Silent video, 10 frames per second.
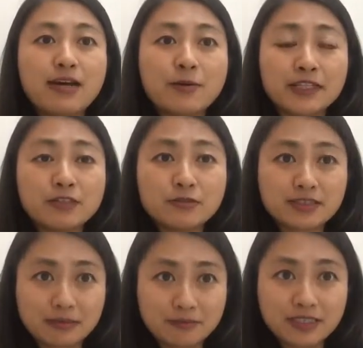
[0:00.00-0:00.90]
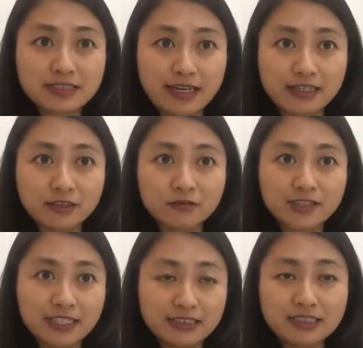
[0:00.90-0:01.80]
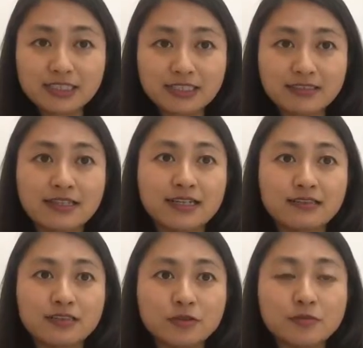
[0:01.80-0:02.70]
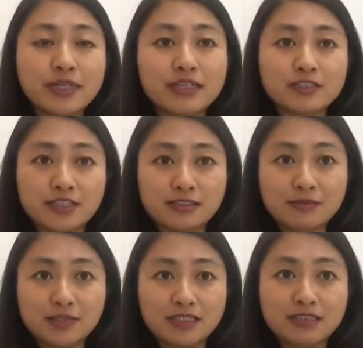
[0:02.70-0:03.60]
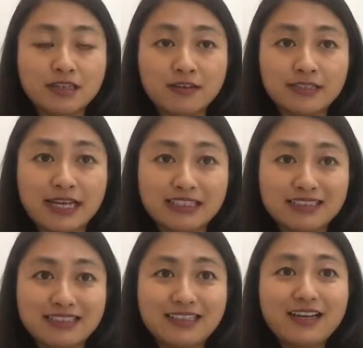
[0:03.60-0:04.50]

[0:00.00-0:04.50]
when you submit annual VAT, then you will make adjustment on that.